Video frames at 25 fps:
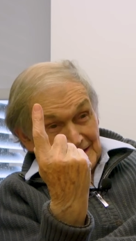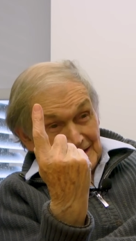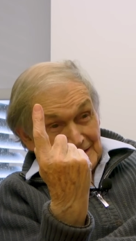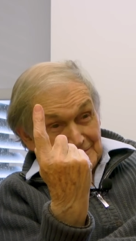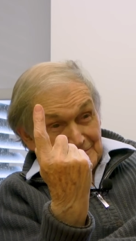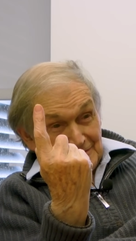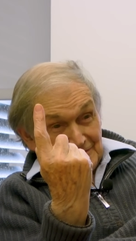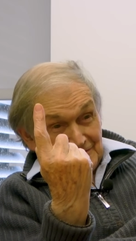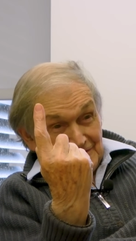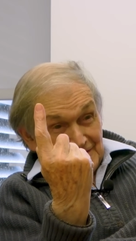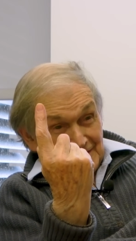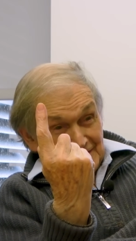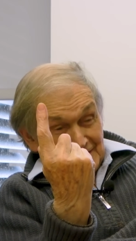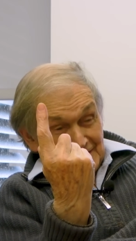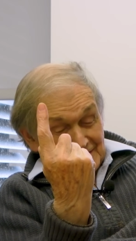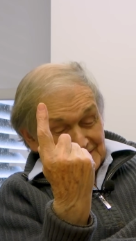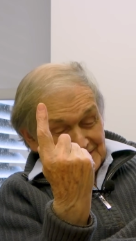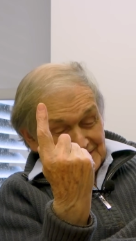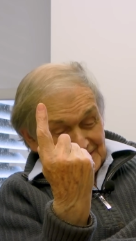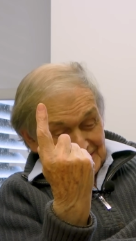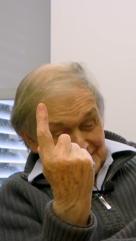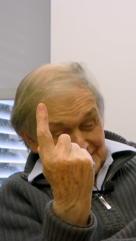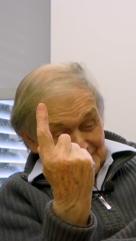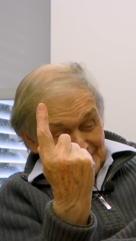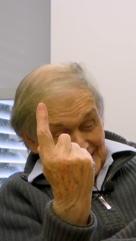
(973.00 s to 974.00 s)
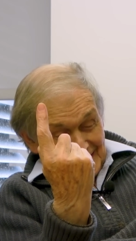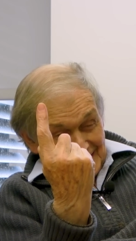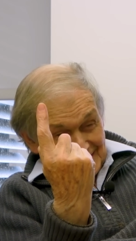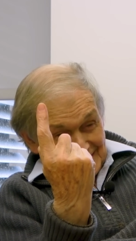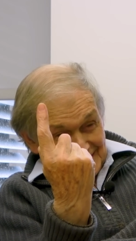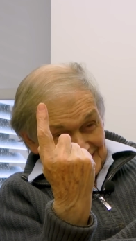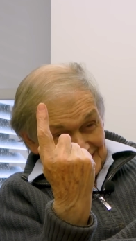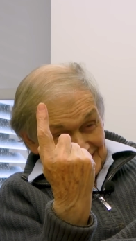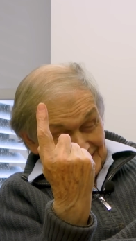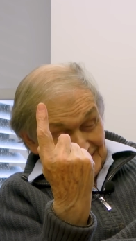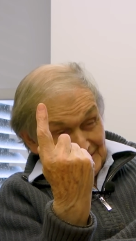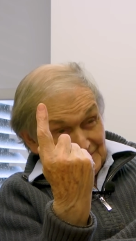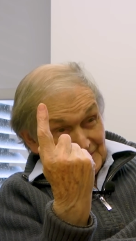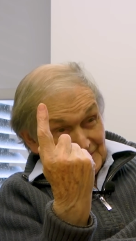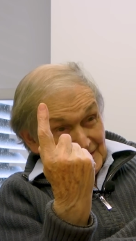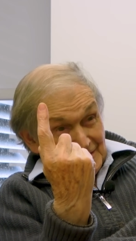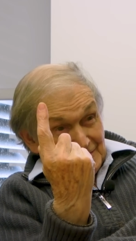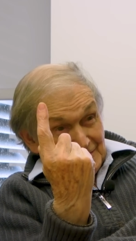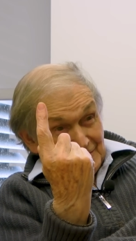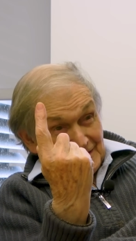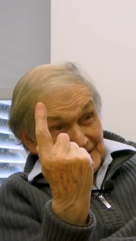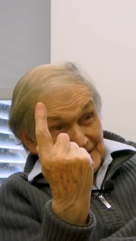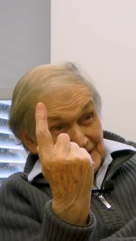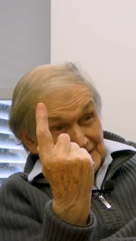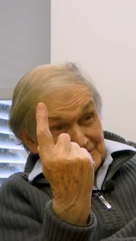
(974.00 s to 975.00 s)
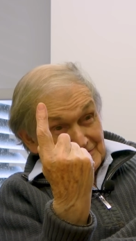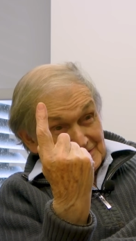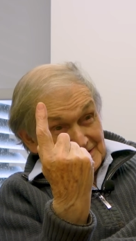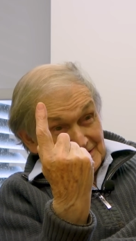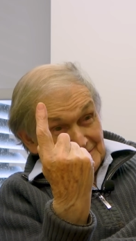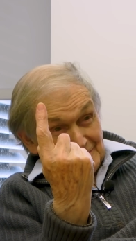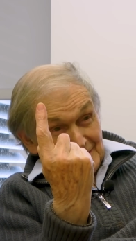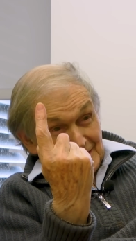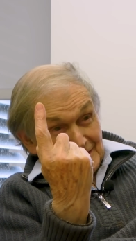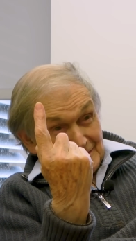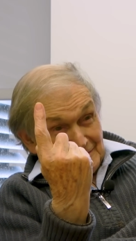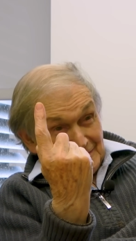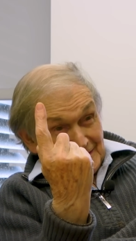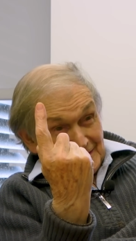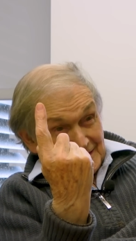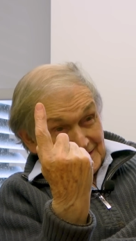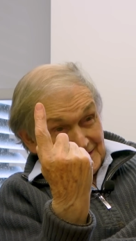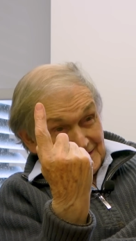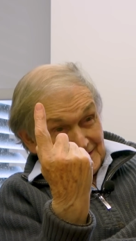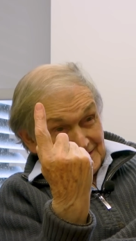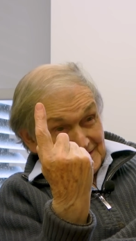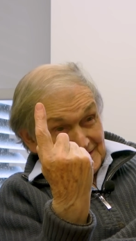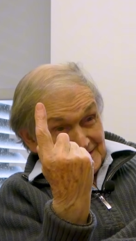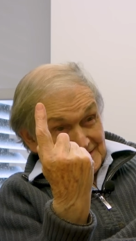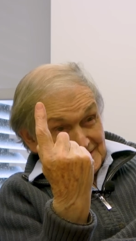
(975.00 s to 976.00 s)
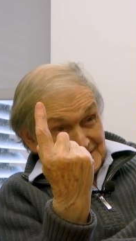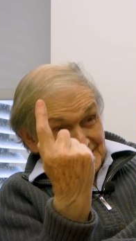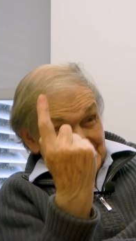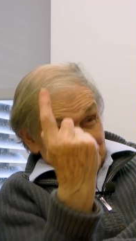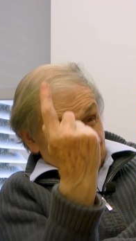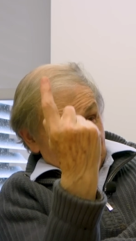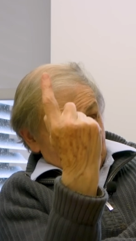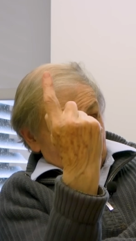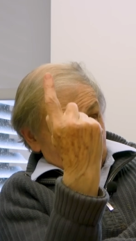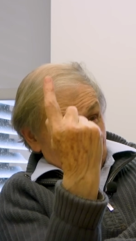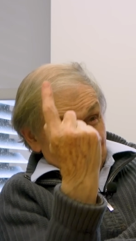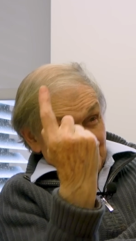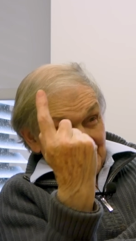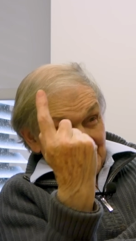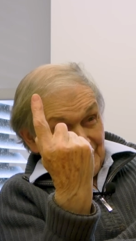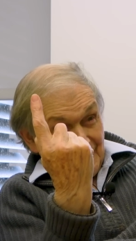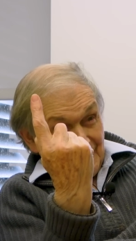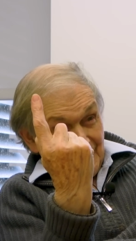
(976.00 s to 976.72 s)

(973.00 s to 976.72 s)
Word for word: and I prefer not to go back there when I was at Birkbeck College. All